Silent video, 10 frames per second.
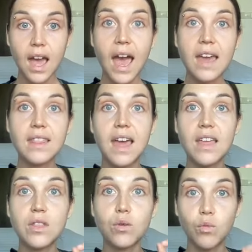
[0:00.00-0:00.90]
And
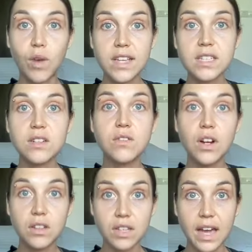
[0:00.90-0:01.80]
then the rest of
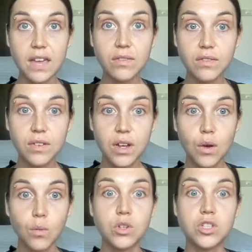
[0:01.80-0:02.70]
their life
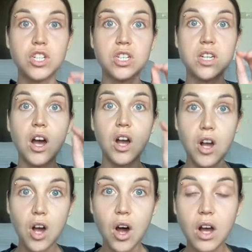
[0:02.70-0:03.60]
was just a
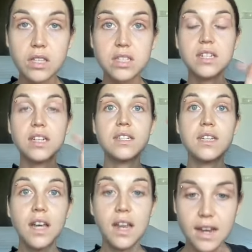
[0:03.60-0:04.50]
constant,
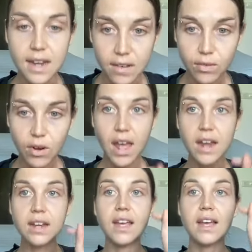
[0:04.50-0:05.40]
never
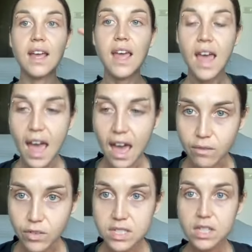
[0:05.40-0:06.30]
ending
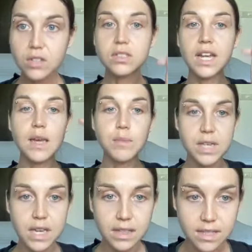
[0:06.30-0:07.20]
every single day
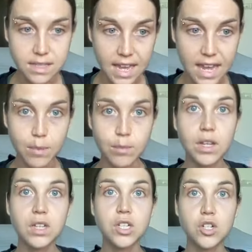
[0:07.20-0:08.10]
being the same
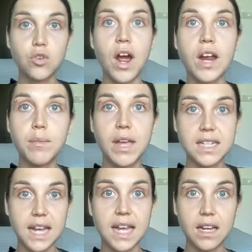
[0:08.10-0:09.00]
to try to
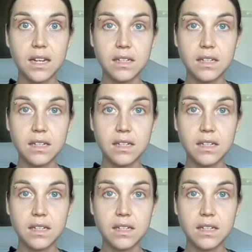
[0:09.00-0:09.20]
maintain it.